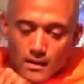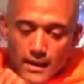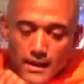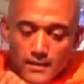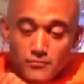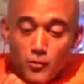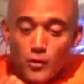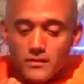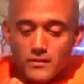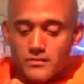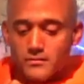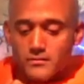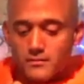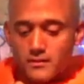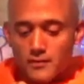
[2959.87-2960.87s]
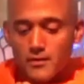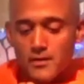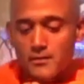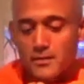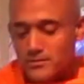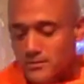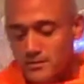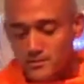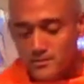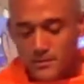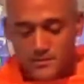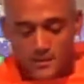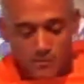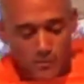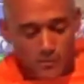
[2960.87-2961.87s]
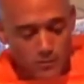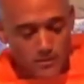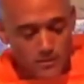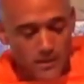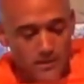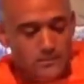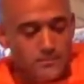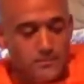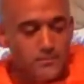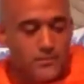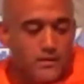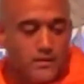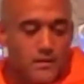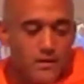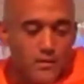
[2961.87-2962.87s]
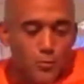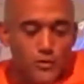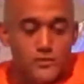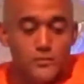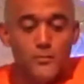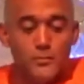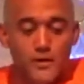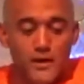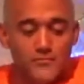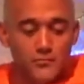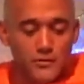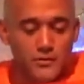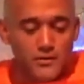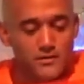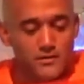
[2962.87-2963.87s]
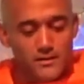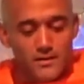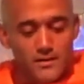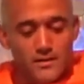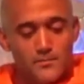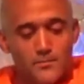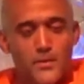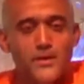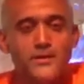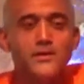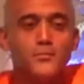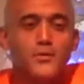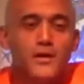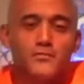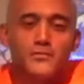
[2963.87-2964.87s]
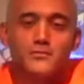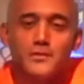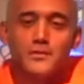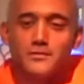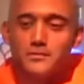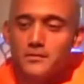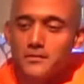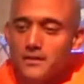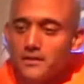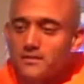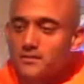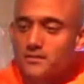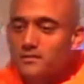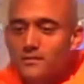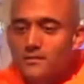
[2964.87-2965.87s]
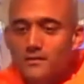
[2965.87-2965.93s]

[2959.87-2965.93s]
And fourth, I've already mentioned this, but I'll say it one more time. What should we pray for? Better to pray for spiritual things.